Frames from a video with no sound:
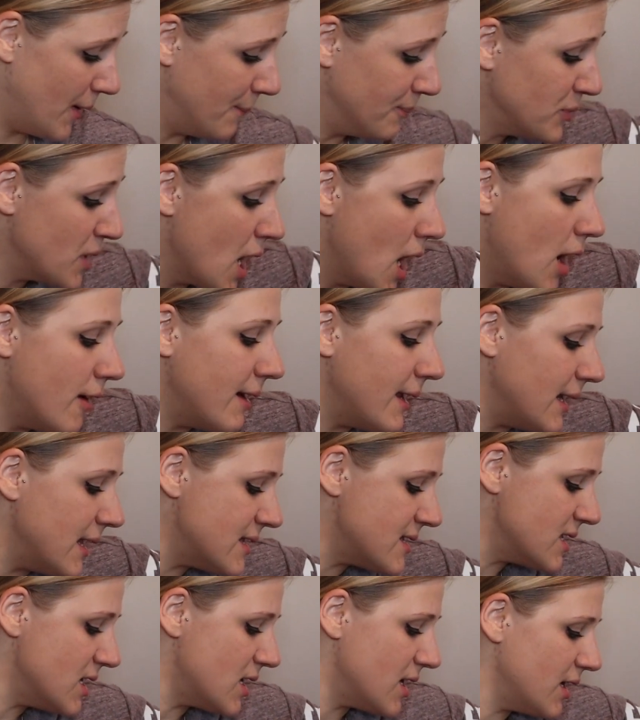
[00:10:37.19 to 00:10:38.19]
All right,
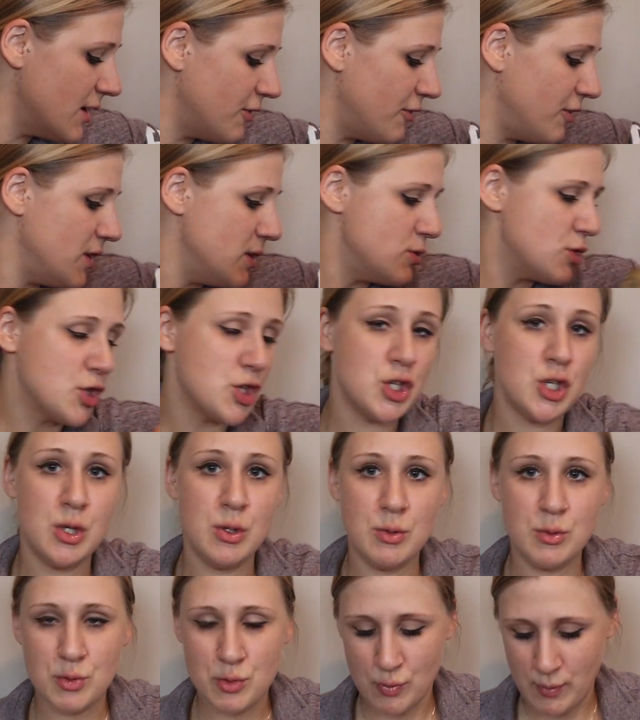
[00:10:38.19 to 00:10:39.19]
let's look at a few
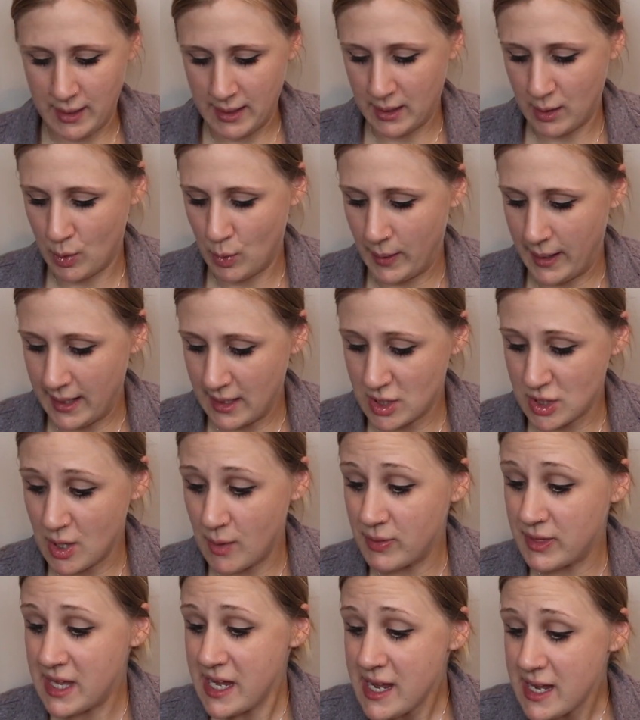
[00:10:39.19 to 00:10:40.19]
shoes right quick. So
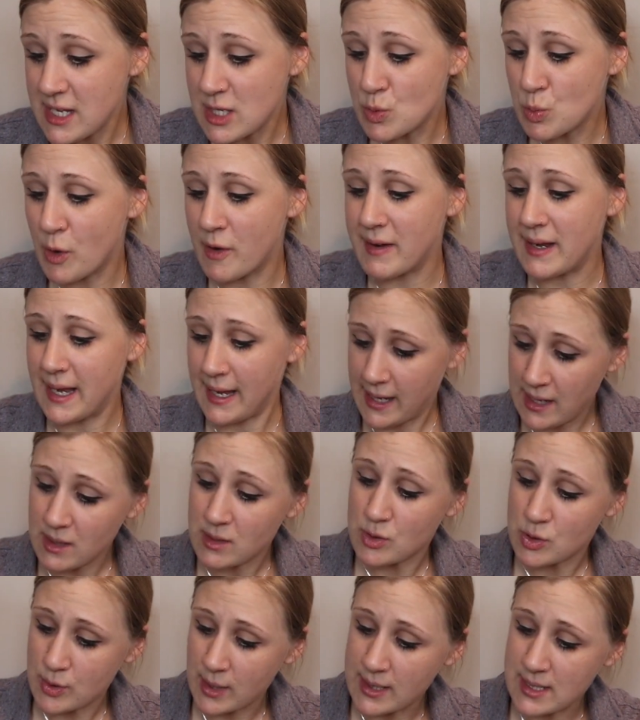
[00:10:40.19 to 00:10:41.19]
these were an
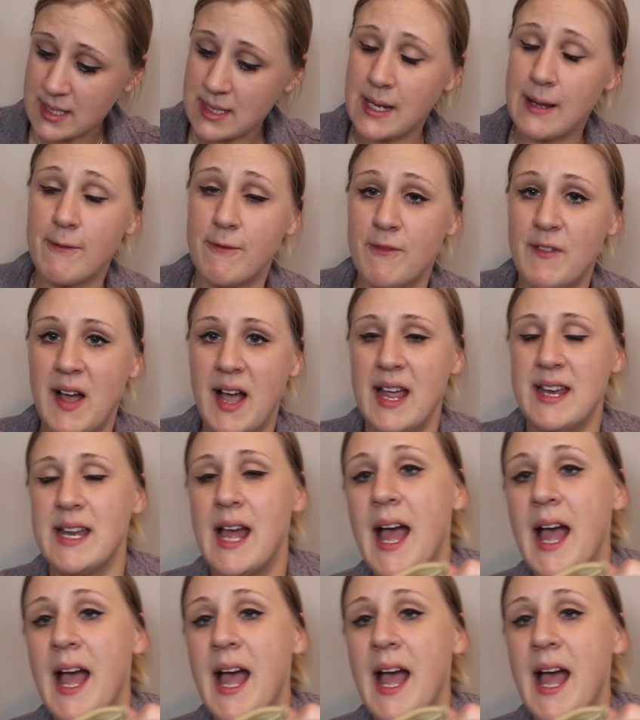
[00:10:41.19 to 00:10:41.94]
interesting find.